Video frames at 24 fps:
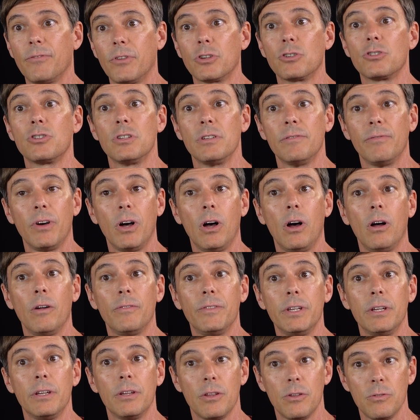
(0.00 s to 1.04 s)
function
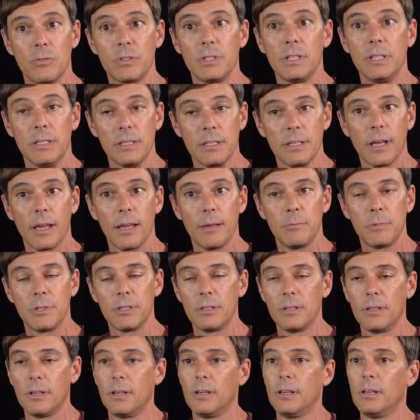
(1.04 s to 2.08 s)
evolved into those enzymes.